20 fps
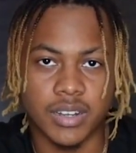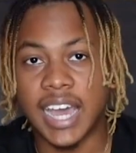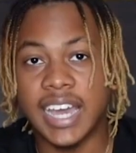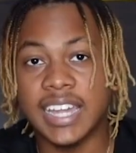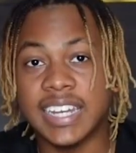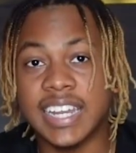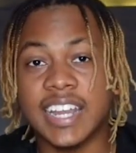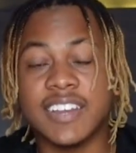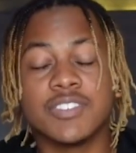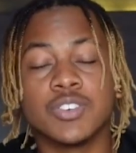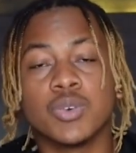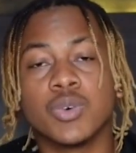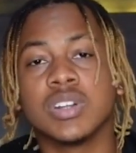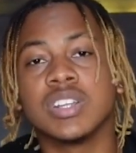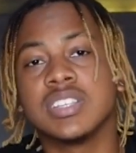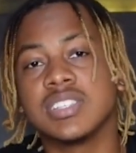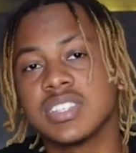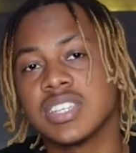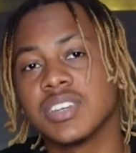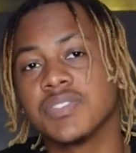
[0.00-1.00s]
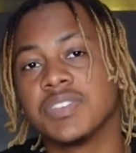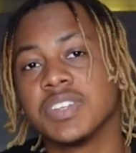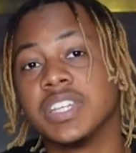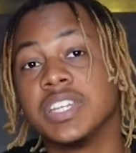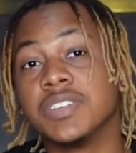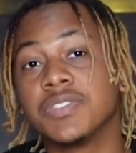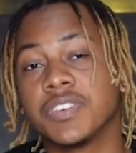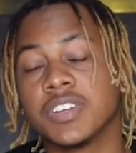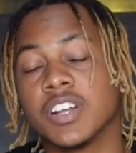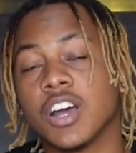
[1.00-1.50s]
And everyone is given
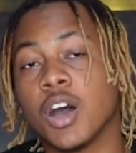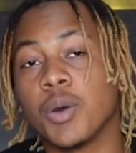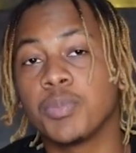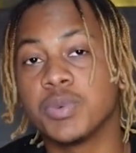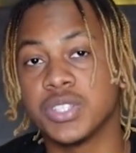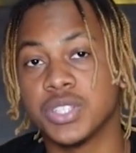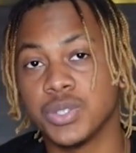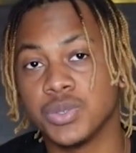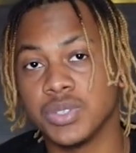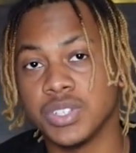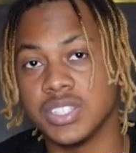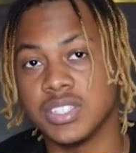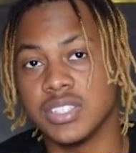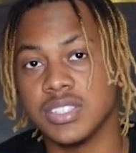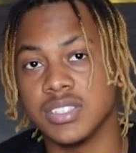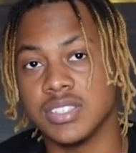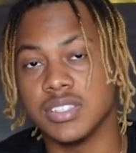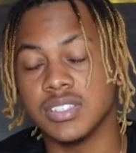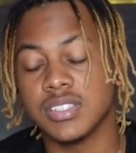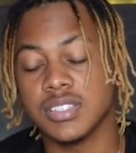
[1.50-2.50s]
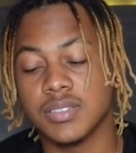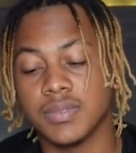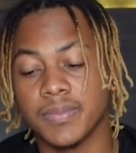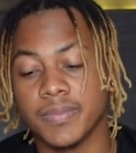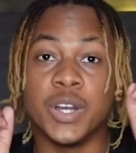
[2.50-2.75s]
different opportunities.